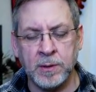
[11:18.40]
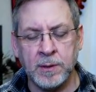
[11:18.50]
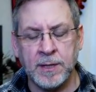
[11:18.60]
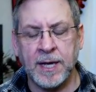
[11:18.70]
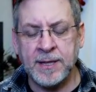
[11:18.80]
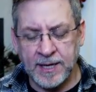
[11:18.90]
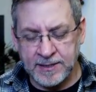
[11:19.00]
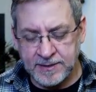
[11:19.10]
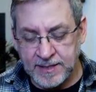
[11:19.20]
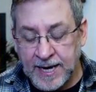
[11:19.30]
and the
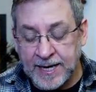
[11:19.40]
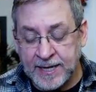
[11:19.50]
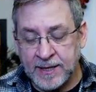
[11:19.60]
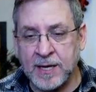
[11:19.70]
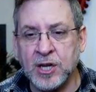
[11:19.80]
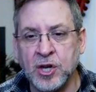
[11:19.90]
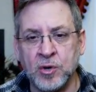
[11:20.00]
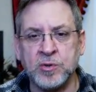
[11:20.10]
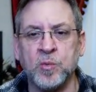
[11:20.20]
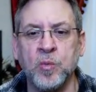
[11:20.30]
anxiety that
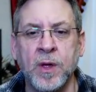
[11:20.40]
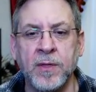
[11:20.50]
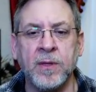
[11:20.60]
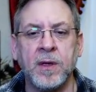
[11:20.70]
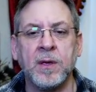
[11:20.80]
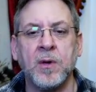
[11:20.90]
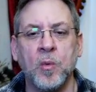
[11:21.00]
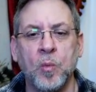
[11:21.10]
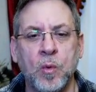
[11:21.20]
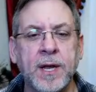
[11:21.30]
goes with
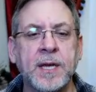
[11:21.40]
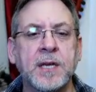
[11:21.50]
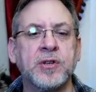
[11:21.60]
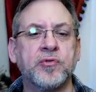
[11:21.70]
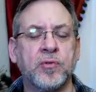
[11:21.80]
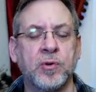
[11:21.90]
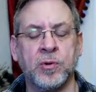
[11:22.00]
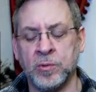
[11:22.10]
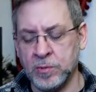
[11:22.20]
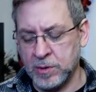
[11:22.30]
wanting
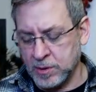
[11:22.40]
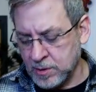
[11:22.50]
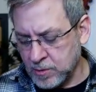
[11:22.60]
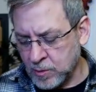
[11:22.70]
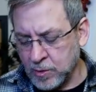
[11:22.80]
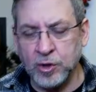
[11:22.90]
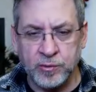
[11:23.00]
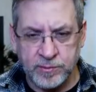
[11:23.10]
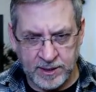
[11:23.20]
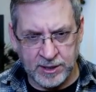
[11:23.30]
control or
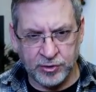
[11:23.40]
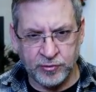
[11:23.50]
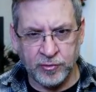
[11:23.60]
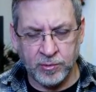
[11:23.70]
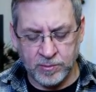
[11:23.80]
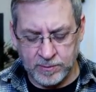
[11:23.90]
losing control.